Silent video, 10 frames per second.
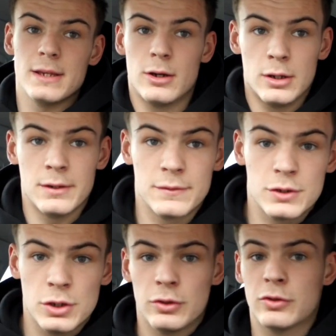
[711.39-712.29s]
I have
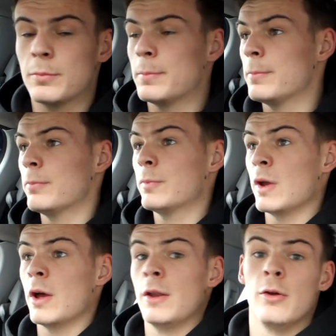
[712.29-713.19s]
just
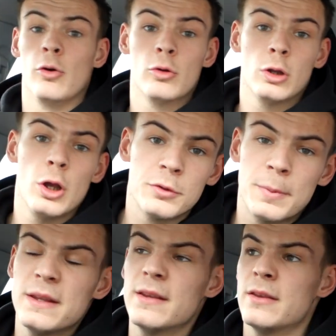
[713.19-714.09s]
done loads of
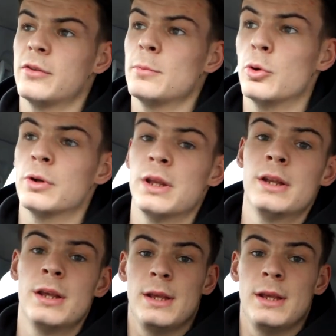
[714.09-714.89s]
PT this morning,